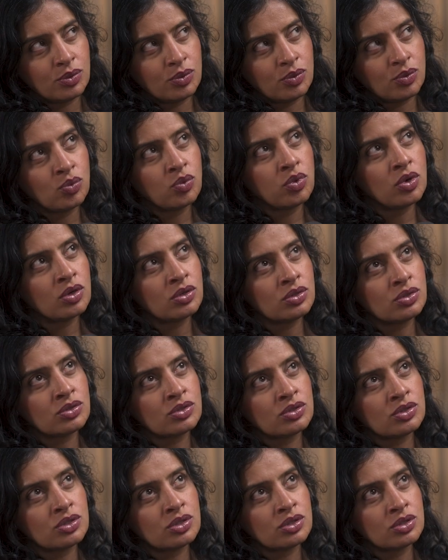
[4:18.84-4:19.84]
What
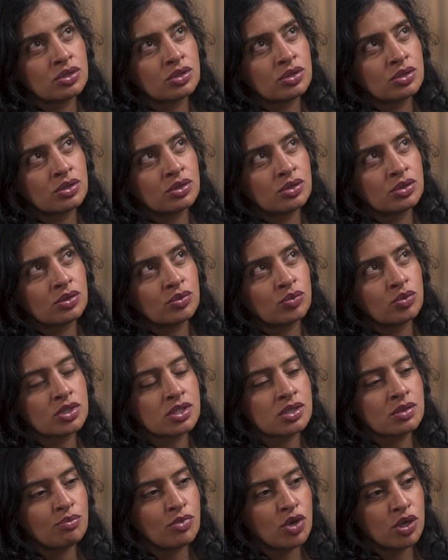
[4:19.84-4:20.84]
was
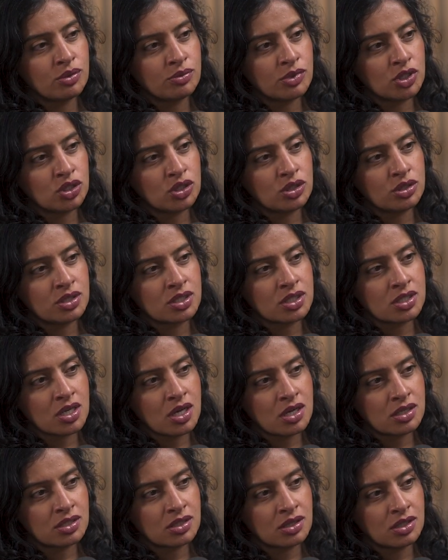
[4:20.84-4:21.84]
the moment you
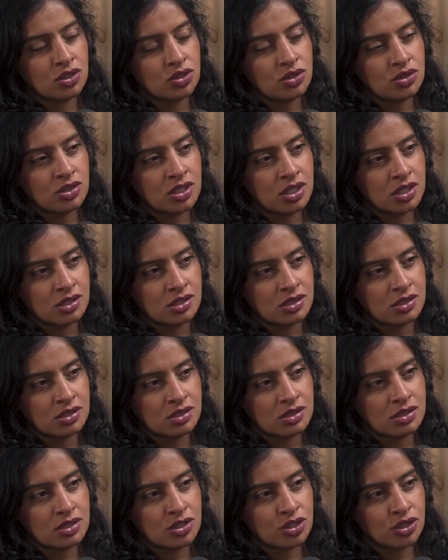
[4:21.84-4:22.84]
decided that you needed
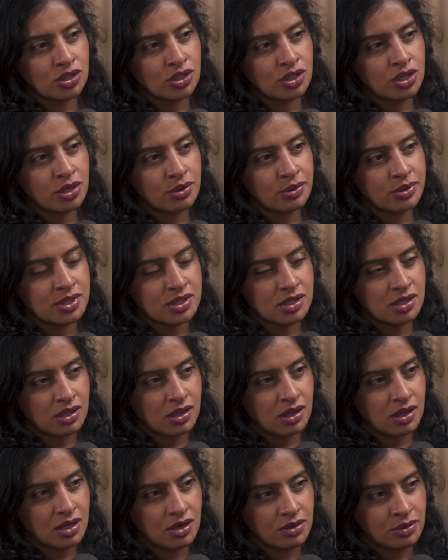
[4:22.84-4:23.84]
to go and see a
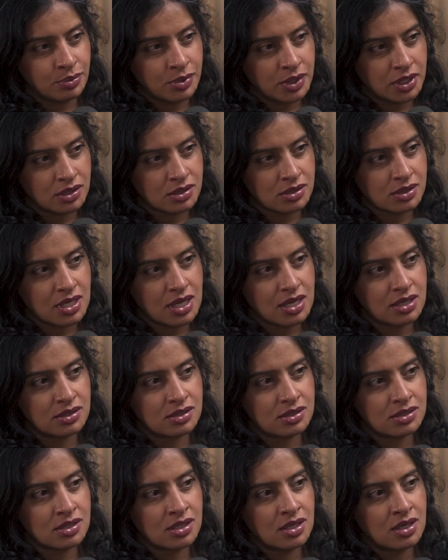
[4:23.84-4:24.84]
therapist
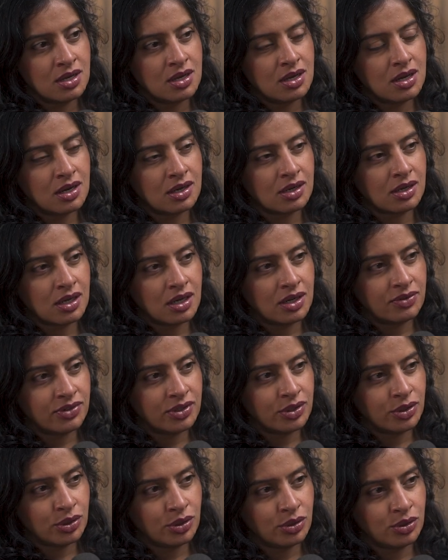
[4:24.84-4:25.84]
and
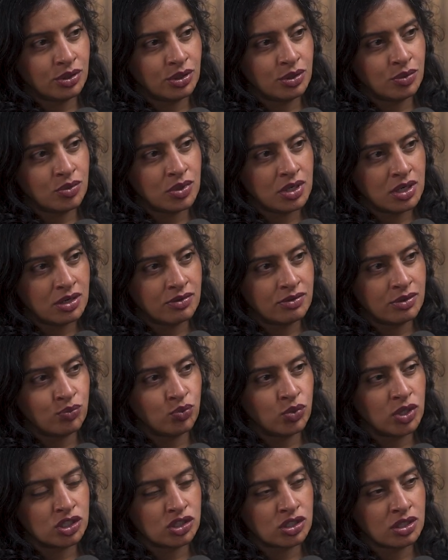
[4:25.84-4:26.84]
uncover who you were and
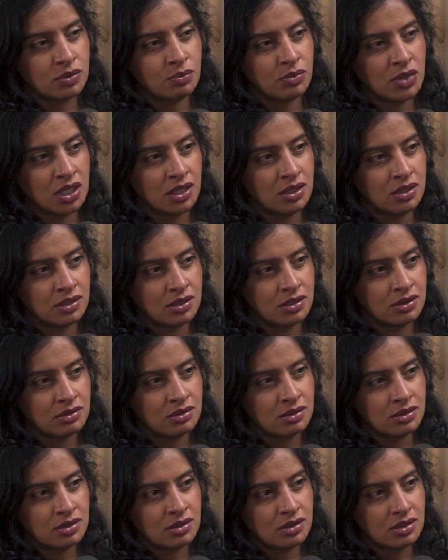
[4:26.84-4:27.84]
which chameleon
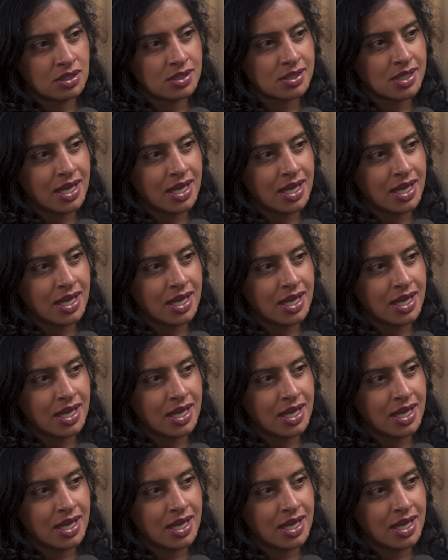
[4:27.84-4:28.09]
is